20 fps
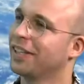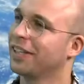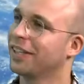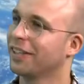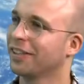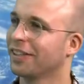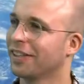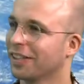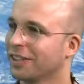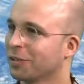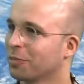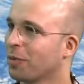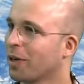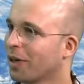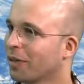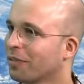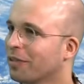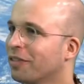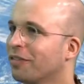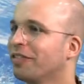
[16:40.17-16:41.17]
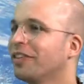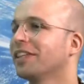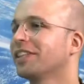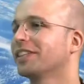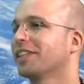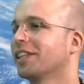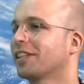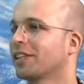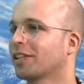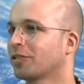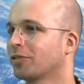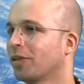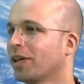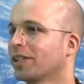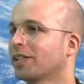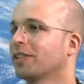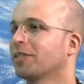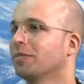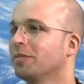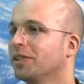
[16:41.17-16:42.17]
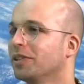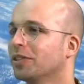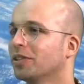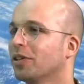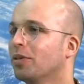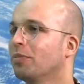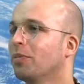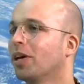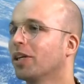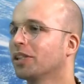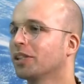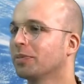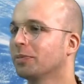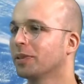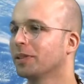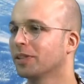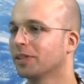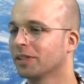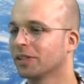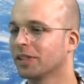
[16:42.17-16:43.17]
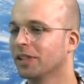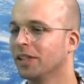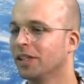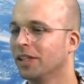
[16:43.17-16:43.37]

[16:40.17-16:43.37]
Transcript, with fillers: here. That's one of the things that attracted me so much, because